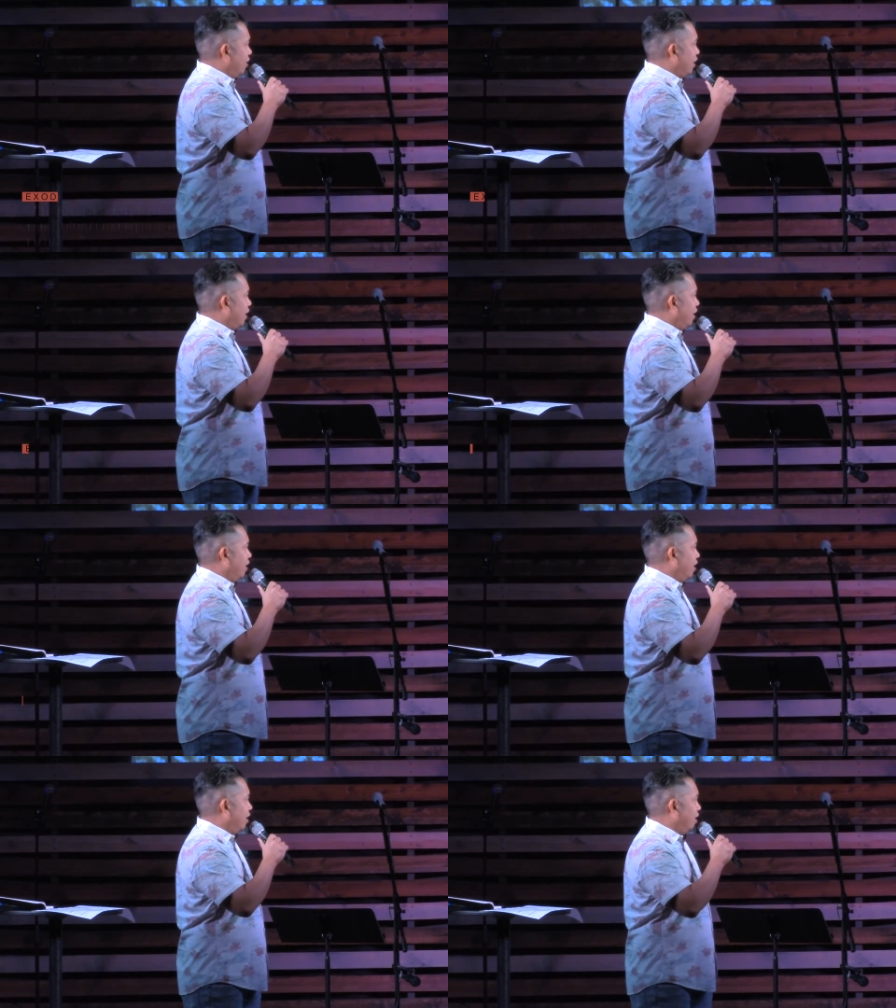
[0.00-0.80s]
Amen. I, uh,
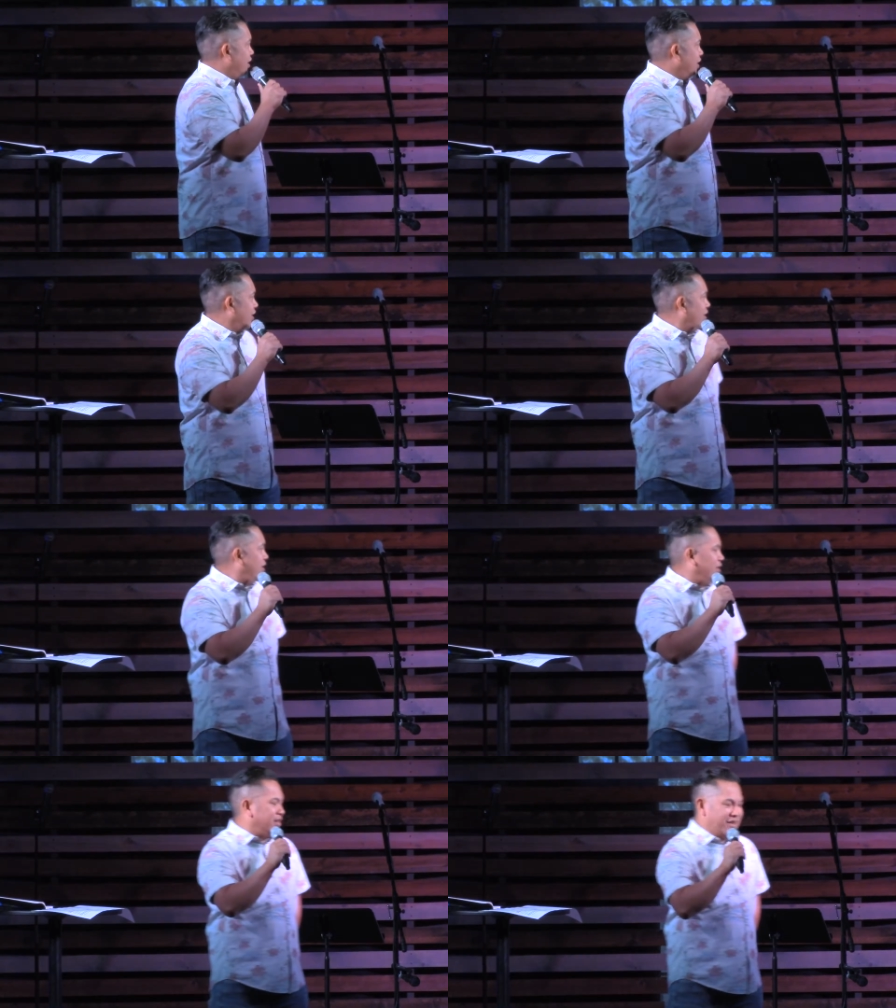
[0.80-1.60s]
uh
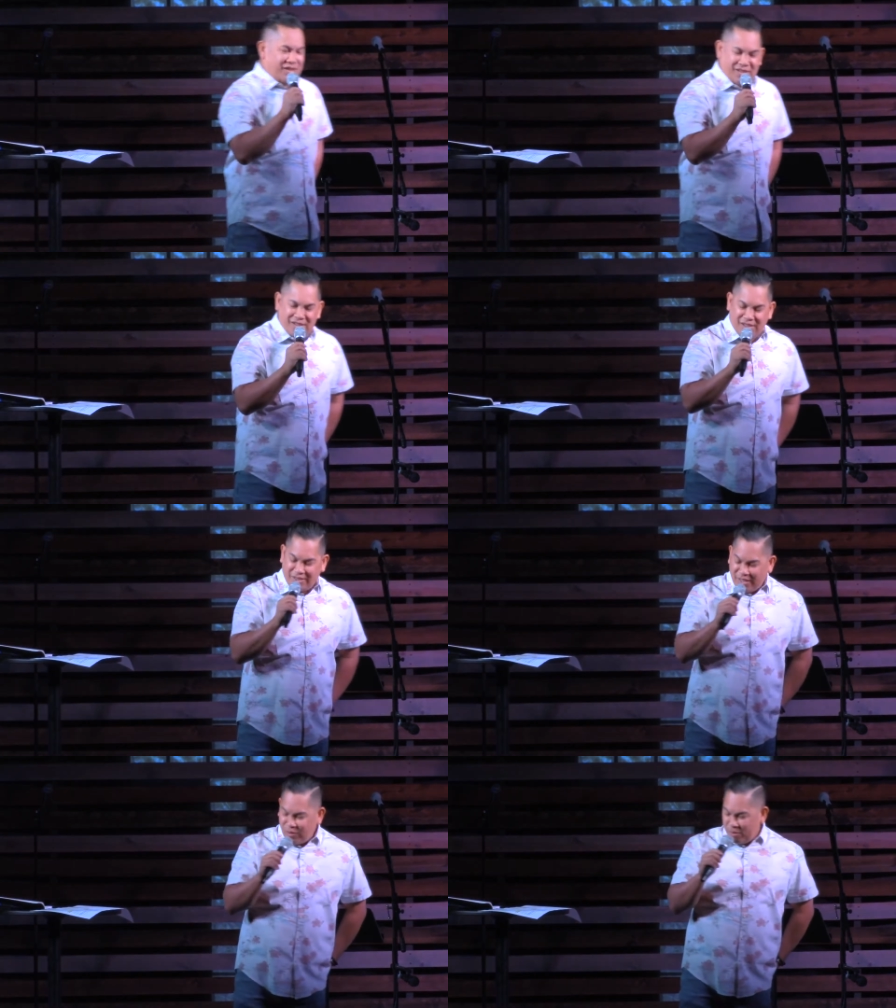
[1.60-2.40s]
I
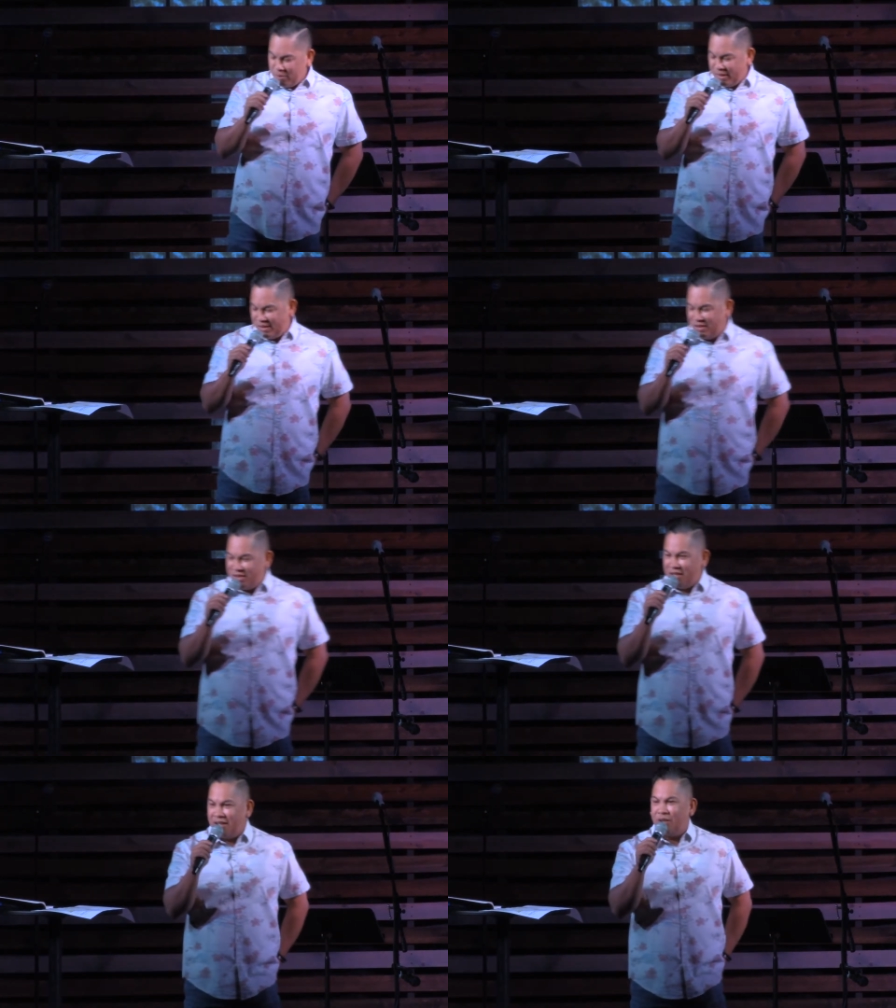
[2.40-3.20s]
titled my message
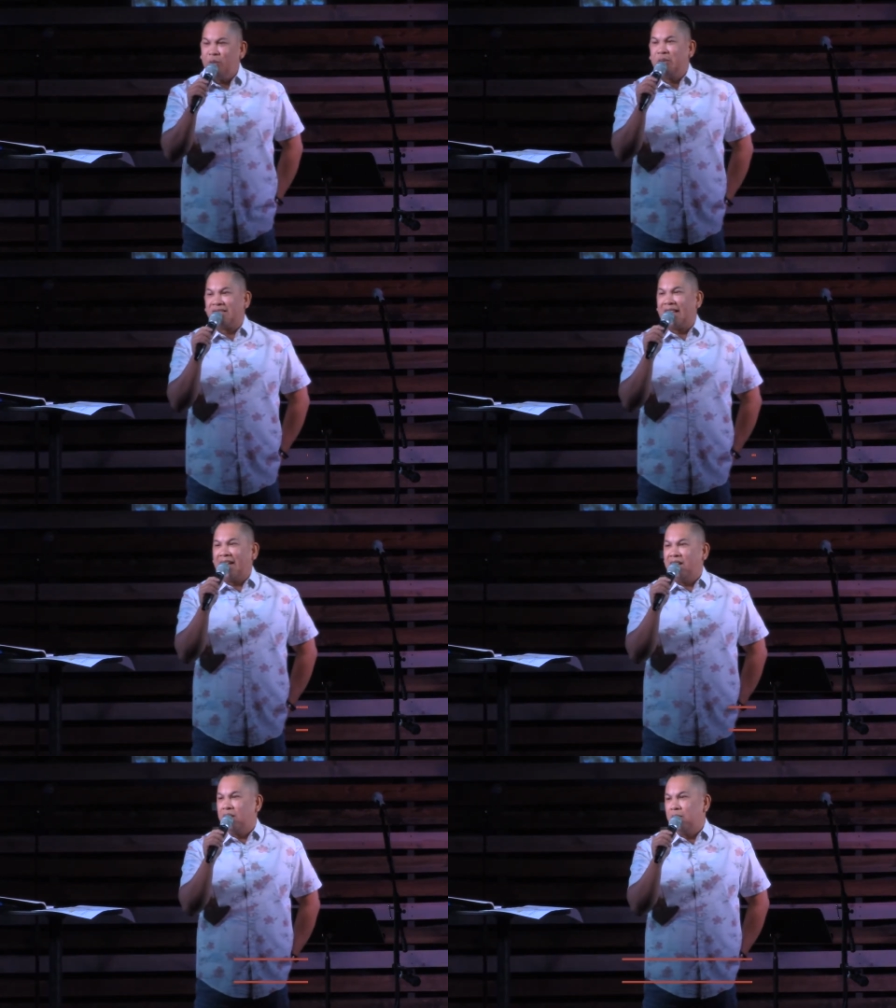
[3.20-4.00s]
today, Who is
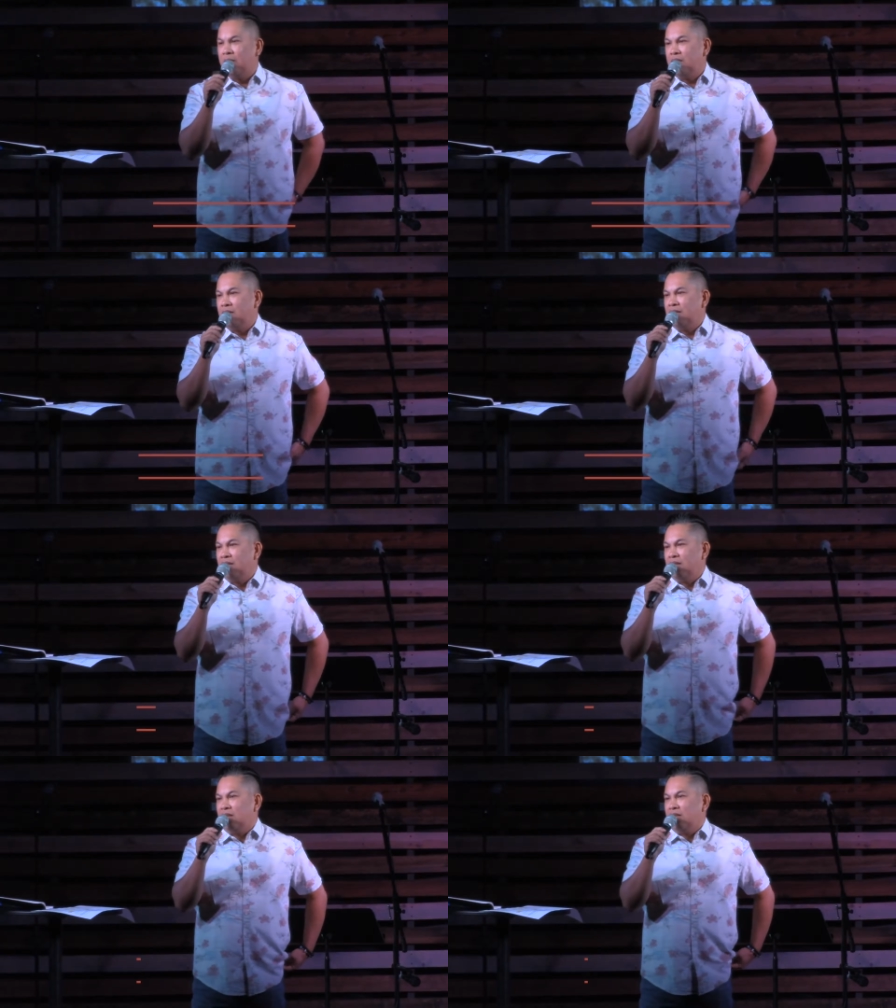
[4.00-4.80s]
Like Him?
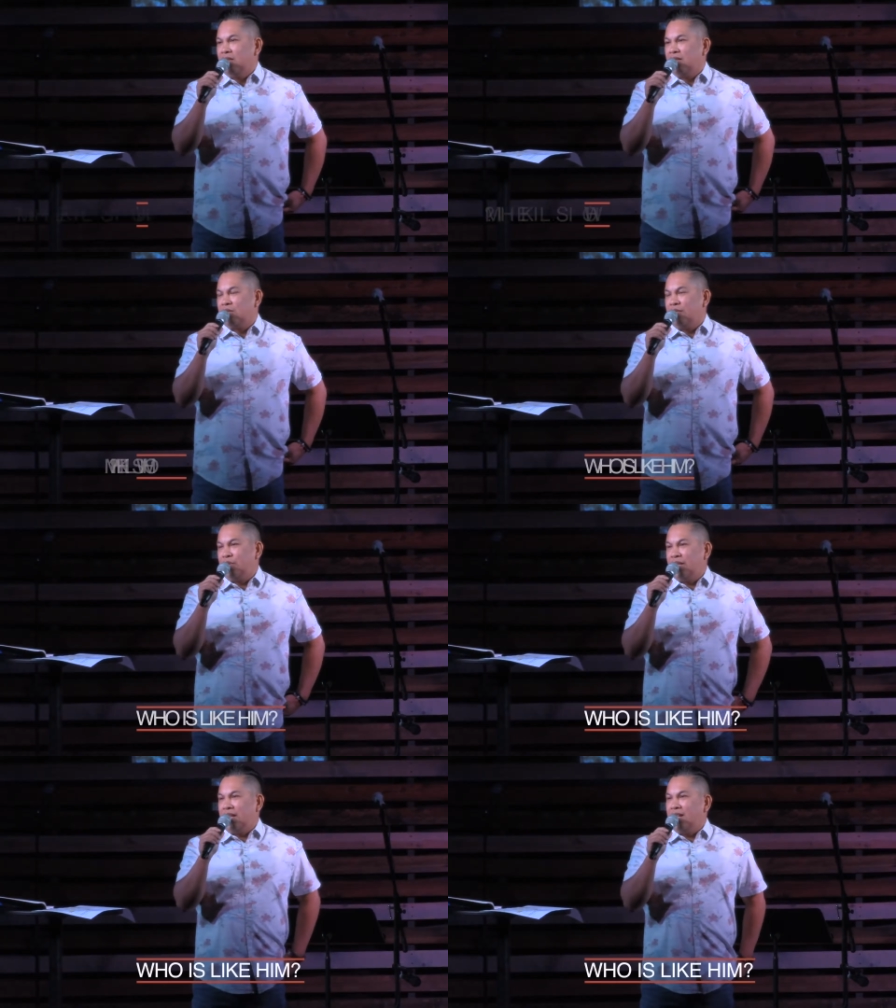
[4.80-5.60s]
So if
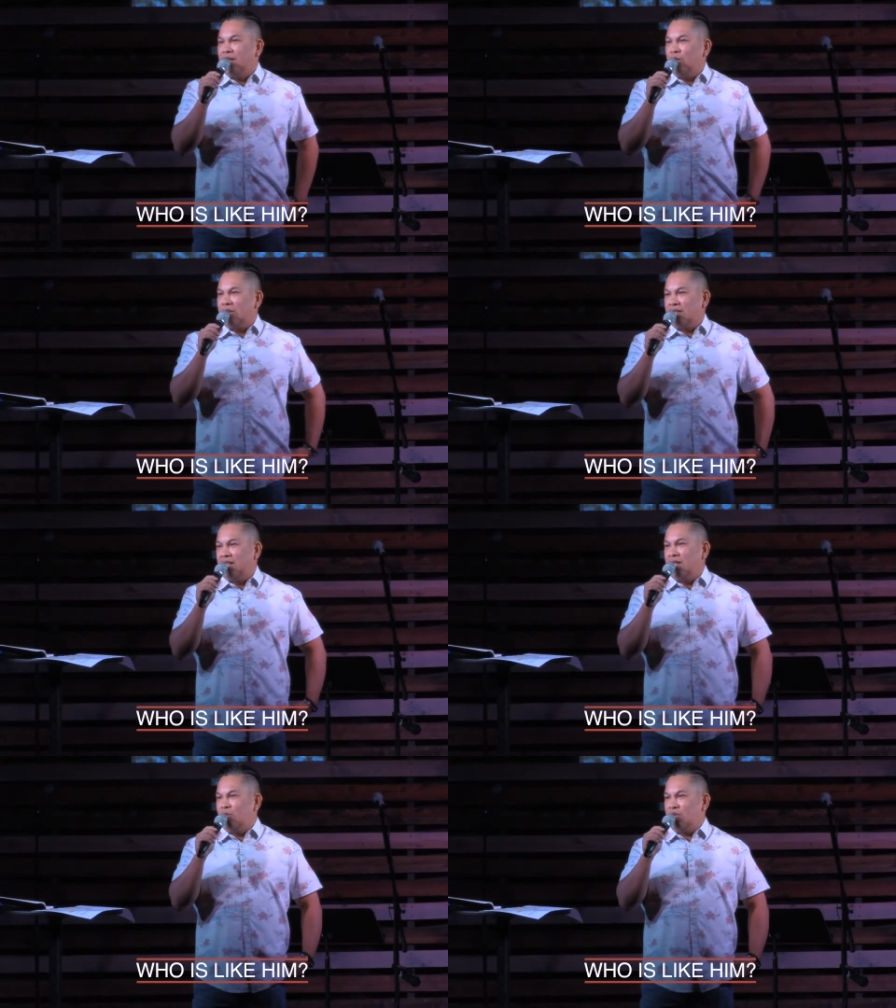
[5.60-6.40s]
you're taking notes
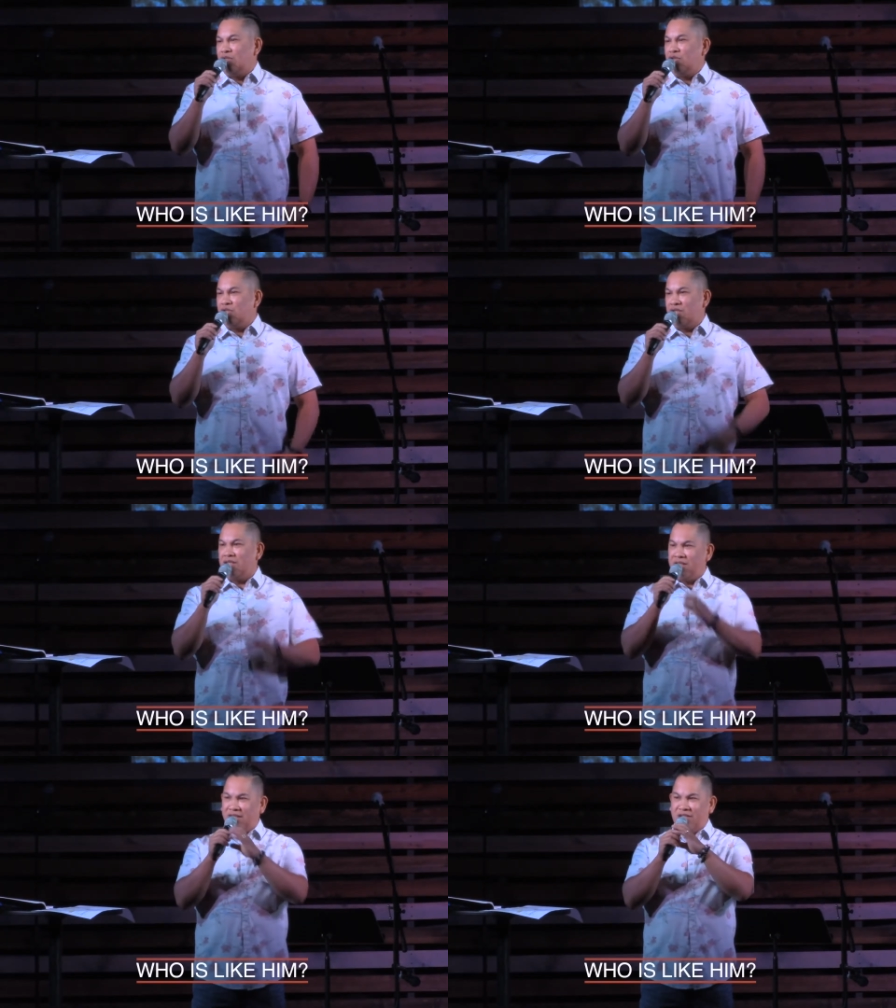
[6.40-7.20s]
today, which you
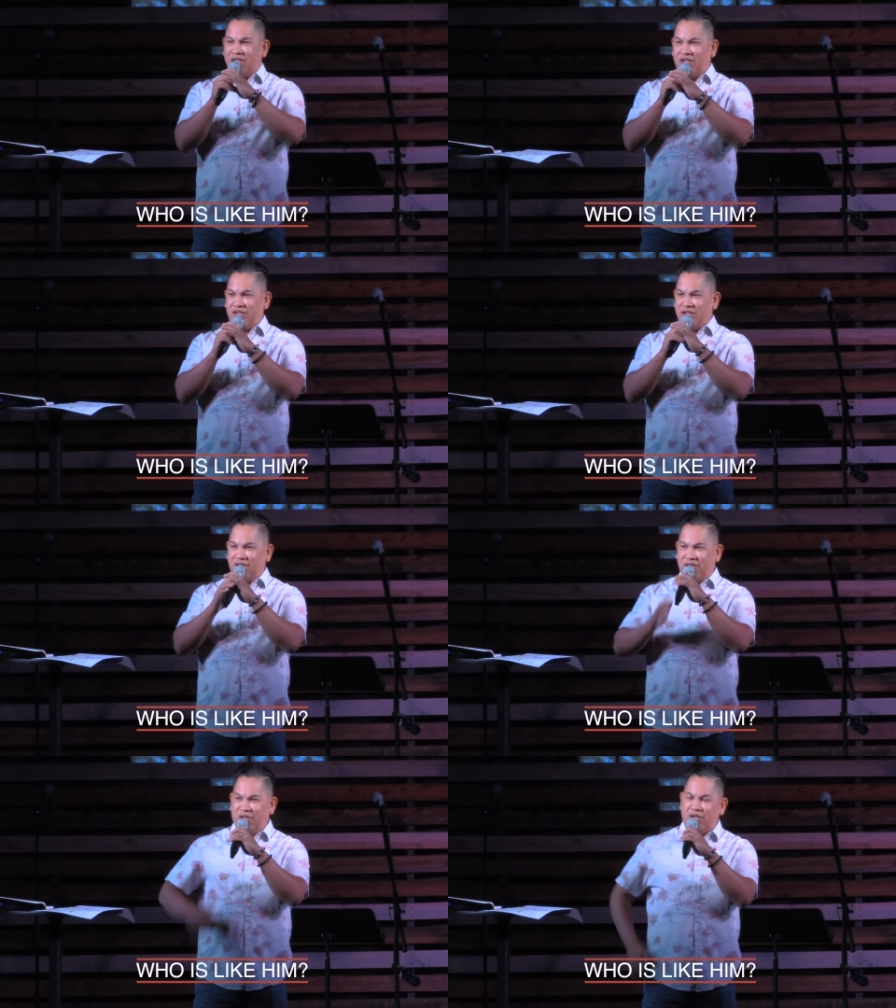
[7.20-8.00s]
should, because you're in
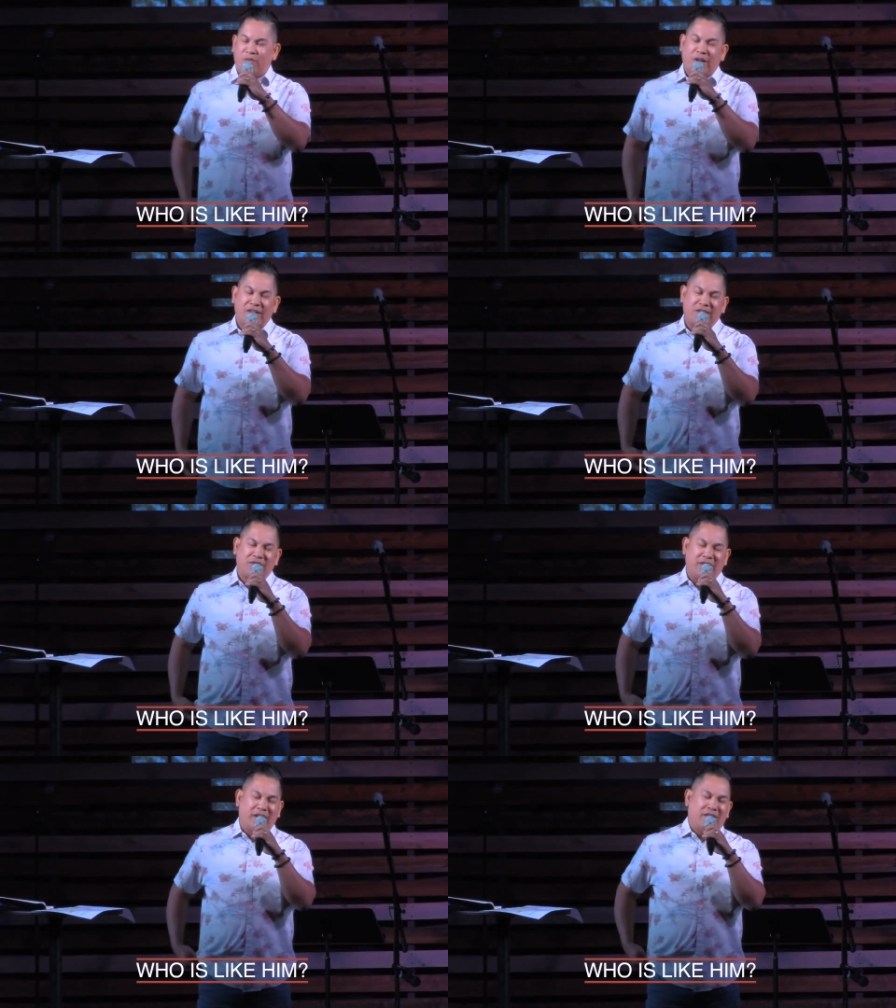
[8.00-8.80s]
church and you should write
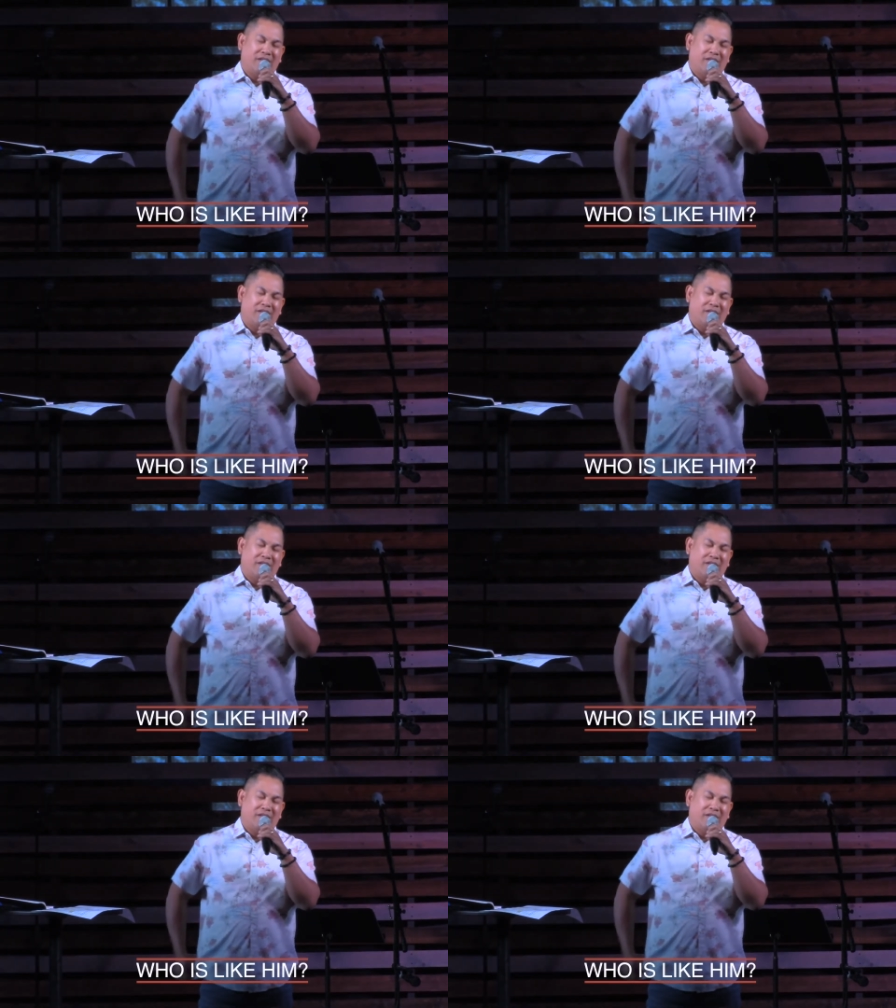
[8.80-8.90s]
stuff down,